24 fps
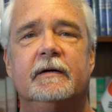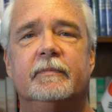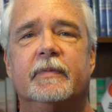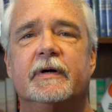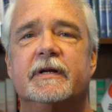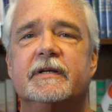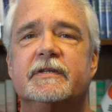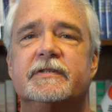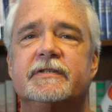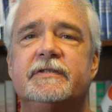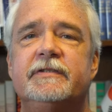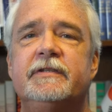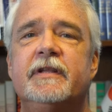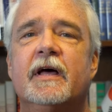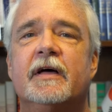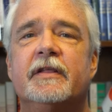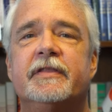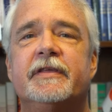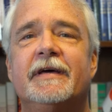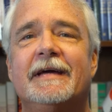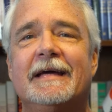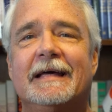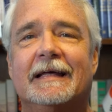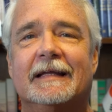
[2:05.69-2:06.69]
But it's
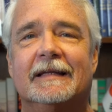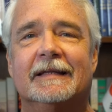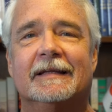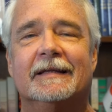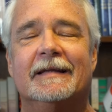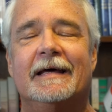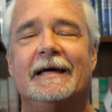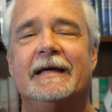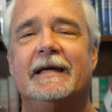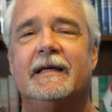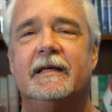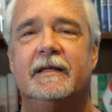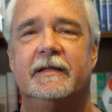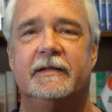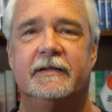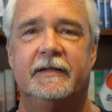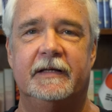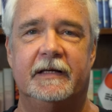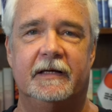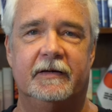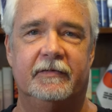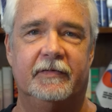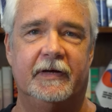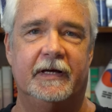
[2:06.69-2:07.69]
nothing like
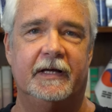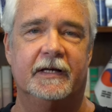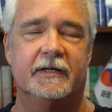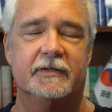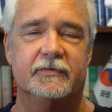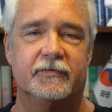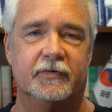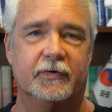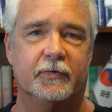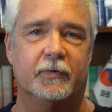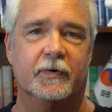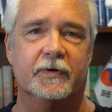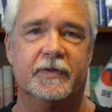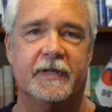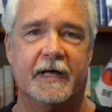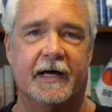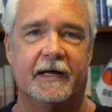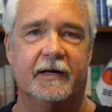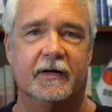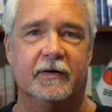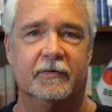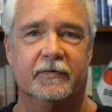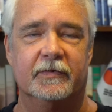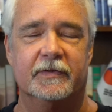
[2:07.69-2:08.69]
the advantage the North
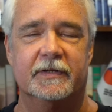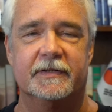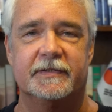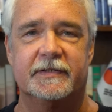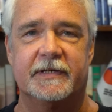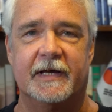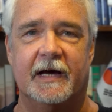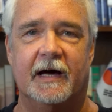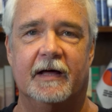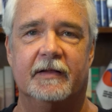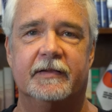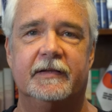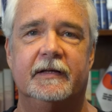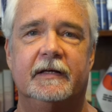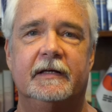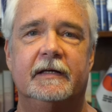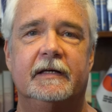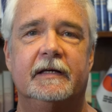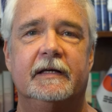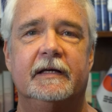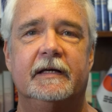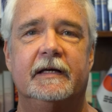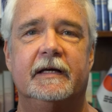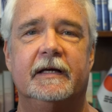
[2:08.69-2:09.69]
had over the South
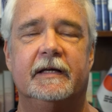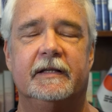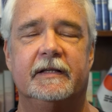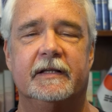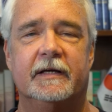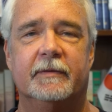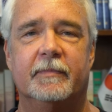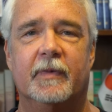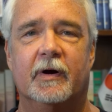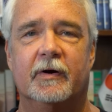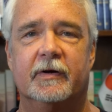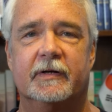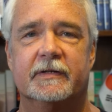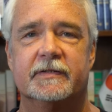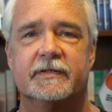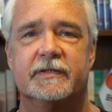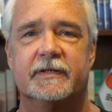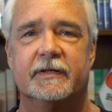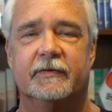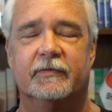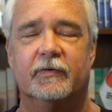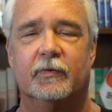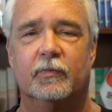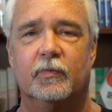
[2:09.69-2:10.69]
in the American
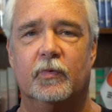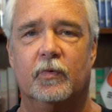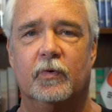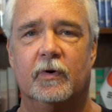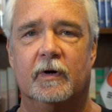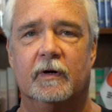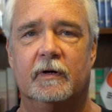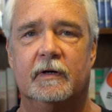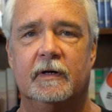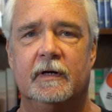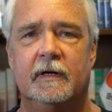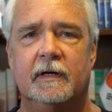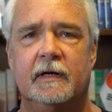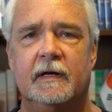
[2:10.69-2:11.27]
Civil War.